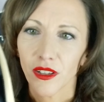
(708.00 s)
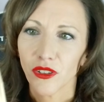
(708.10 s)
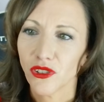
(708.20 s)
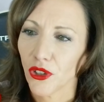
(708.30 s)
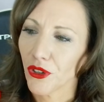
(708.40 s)

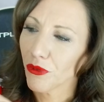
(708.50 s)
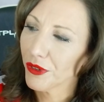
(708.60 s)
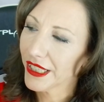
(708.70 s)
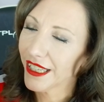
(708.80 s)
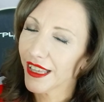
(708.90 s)
So you're
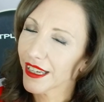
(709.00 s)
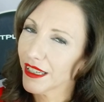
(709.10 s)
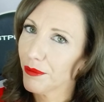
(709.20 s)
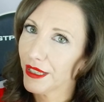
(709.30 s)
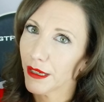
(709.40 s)
really not
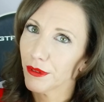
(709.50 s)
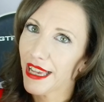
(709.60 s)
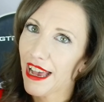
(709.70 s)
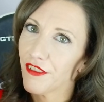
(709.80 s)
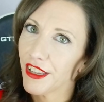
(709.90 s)
going to be able
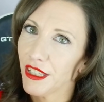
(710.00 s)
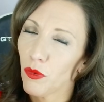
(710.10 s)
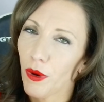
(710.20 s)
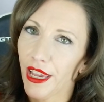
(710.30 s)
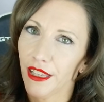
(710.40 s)
to have any
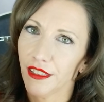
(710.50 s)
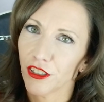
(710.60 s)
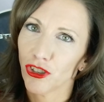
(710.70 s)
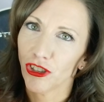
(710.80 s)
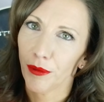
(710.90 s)
weight
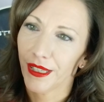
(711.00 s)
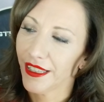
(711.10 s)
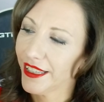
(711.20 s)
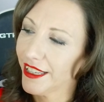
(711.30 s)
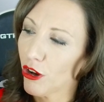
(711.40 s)

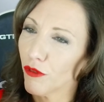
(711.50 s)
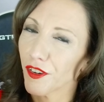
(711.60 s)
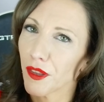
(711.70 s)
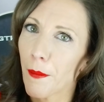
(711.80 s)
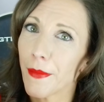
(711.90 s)
distributed
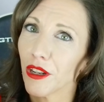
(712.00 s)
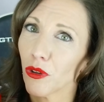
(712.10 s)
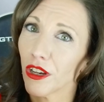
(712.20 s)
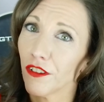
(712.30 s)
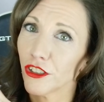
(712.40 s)
over the
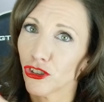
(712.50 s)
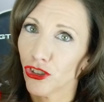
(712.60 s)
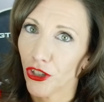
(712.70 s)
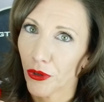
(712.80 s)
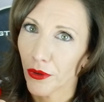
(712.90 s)
middle of the
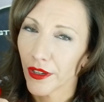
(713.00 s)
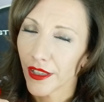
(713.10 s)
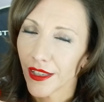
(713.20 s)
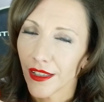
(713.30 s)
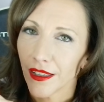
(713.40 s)
shoe.
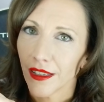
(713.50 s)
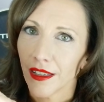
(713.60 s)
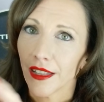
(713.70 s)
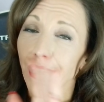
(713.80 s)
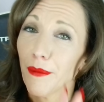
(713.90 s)

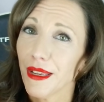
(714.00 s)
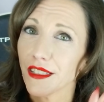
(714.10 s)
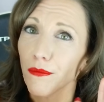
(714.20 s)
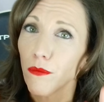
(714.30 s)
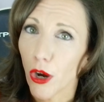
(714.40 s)
That
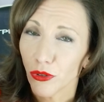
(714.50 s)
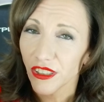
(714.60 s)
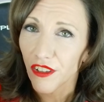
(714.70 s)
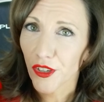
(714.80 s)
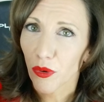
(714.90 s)
means
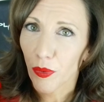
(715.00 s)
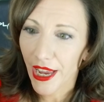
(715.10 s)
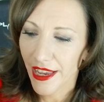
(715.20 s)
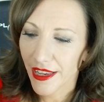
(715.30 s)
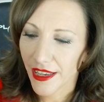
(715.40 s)
most of your
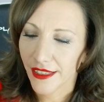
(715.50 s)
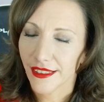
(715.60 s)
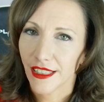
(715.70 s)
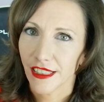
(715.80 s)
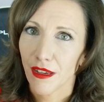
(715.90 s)
weight is
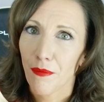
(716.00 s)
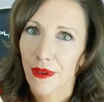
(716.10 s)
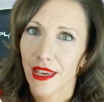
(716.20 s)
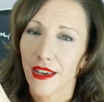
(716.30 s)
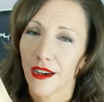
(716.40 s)
gonna
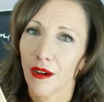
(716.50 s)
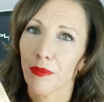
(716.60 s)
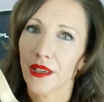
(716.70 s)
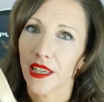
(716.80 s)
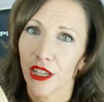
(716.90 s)
be
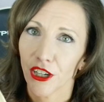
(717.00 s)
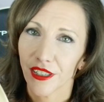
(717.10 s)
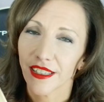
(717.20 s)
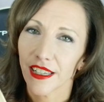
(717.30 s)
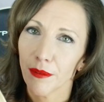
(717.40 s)
up here.
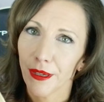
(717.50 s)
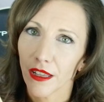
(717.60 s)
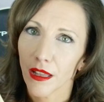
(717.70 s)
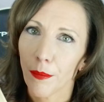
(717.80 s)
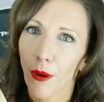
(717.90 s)
It's gonna be
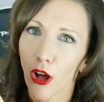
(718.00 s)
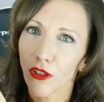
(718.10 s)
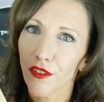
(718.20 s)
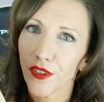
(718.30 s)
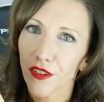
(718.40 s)
on the
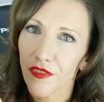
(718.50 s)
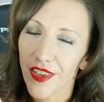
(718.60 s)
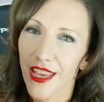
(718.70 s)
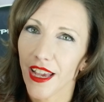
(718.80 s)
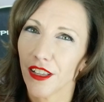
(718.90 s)
ball of your
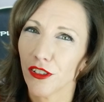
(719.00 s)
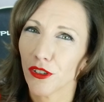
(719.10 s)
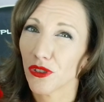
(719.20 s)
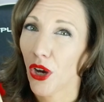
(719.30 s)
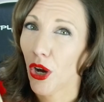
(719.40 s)
feet and
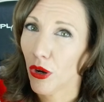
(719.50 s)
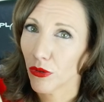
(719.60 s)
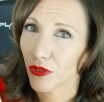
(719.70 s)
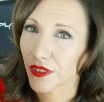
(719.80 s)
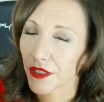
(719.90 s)
your
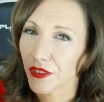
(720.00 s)
toes.